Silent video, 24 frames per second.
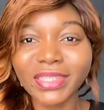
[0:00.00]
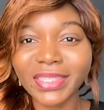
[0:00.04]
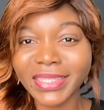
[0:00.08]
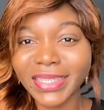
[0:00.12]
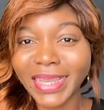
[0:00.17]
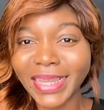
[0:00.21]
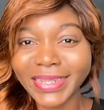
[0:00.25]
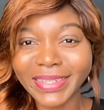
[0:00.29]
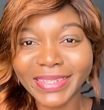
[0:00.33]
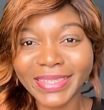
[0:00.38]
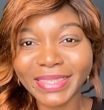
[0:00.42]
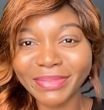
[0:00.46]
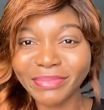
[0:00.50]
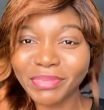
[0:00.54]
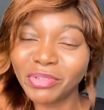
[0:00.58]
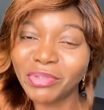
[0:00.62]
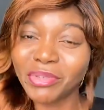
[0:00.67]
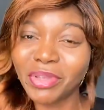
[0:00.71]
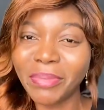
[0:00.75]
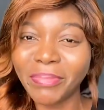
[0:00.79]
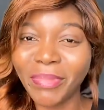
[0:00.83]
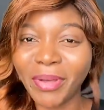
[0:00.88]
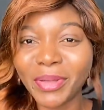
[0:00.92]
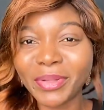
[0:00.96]
in this
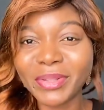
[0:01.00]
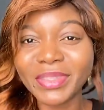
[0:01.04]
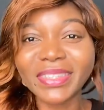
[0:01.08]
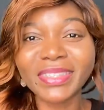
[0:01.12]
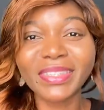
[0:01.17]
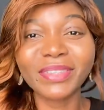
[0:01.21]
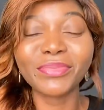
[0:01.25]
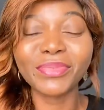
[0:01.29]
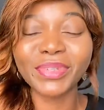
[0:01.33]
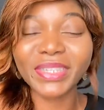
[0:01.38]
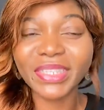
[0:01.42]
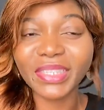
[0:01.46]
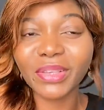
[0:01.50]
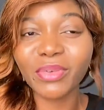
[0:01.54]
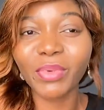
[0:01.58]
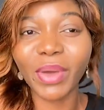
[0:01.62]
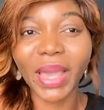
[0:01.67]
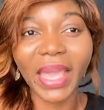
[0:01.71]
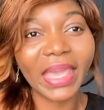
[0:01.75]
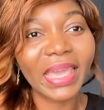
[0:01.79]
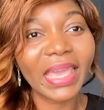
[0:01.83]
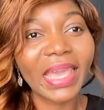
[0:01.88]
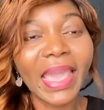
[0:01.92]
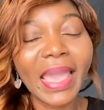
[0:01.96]
video about the reason
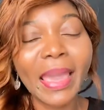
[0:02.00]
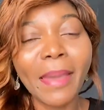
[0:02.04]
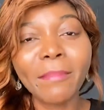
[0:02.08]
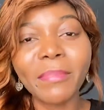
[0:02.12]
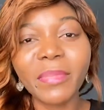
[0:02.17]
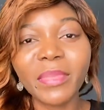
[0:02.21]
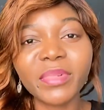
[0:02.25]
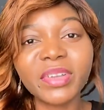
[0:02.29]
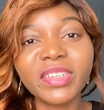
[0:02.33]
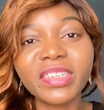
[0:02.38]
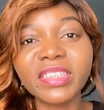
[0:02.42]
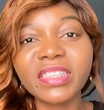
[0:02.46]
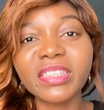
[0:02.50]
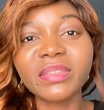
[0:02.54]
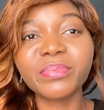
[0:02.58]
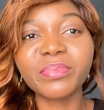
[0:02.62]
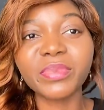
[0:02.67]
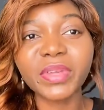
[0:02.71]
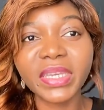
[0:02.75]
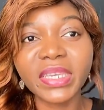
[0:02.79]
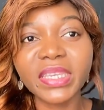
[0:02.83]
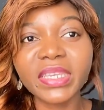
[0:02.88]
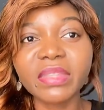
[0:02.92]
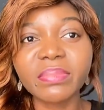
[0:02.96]
why marriages
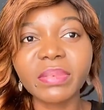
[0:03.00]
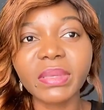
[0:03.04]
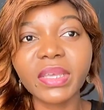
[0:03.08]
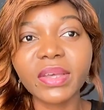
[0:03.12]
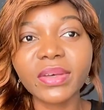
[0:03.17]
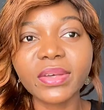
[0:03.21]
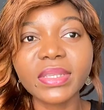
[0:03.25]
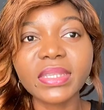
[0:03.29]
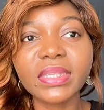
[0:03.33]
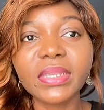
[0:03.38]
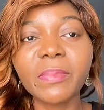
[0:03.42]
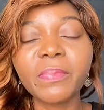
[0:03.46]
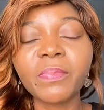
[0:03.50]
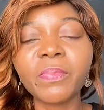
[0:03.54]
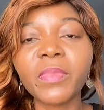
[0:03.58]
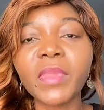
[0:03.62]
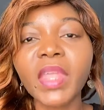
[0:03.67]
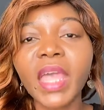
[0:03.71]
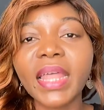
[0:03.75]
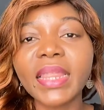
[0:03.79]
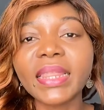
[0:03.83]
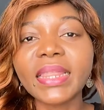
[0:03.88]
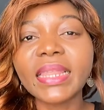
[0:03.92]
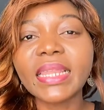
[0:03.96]
break is because
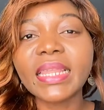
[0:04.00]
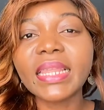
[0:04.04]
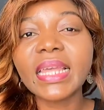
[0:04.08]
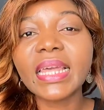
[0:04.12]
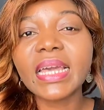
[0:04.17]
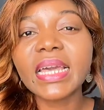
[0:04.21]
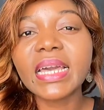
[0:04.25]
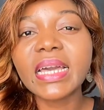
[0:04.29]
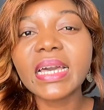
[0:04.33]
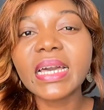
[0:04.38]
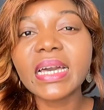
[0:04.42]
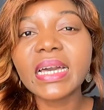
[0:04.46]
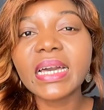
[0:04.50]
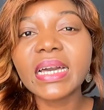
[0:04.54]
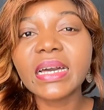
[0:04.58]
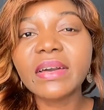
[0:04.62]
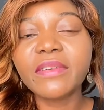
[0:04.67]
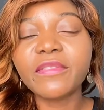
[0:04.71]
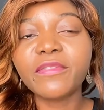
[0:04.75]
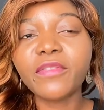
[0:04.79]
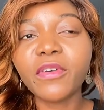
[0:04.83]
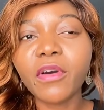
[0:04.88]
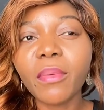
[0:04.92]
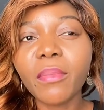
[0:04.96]

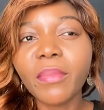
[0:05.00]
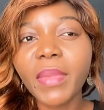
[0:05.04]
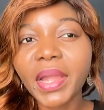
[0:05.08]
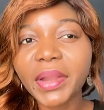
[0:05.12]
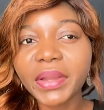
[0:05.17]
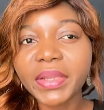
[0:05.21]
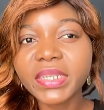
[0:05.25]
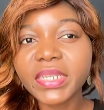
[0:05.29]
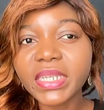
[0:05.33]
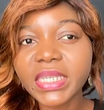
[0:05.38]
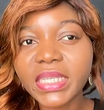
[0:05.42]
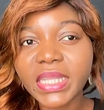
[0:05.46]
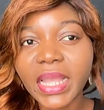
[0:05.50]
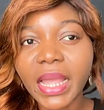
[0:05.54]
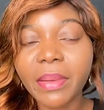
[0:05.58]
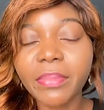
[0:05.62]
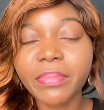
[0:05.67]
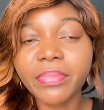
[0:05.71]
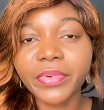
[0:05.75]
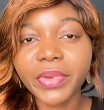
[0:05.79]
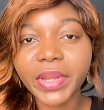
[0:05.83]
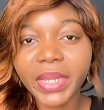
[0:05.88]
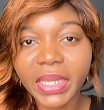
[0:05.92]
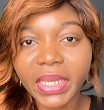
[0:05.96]
for most marriages
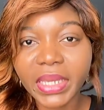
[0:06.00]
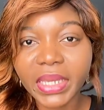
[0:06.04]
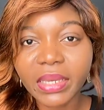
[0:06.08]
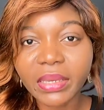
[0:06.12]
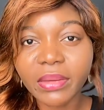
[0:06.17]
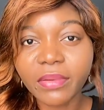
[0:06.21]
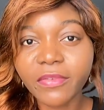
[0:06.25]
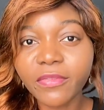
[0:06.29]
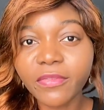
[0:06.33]
that break,